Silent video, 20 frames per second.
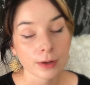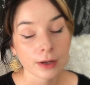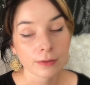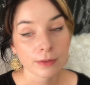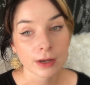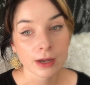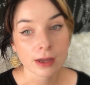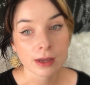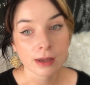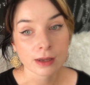
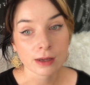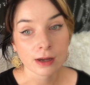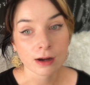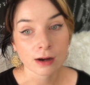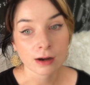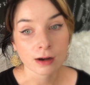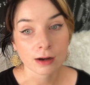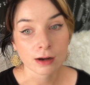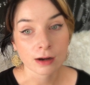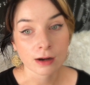They
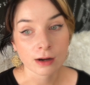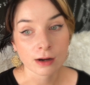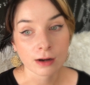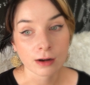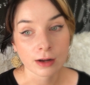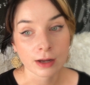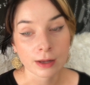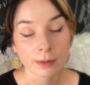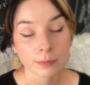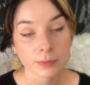are
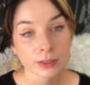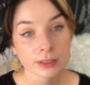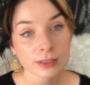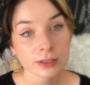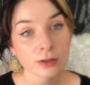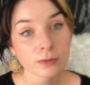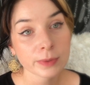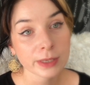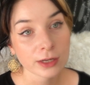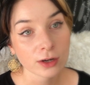
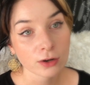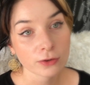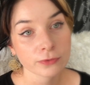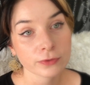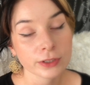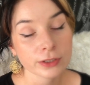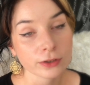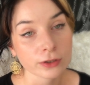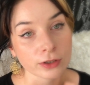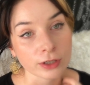still being
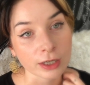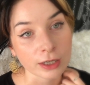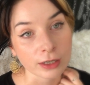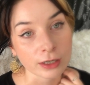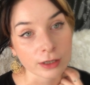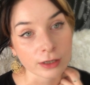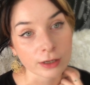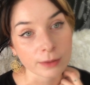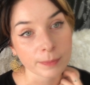offered on a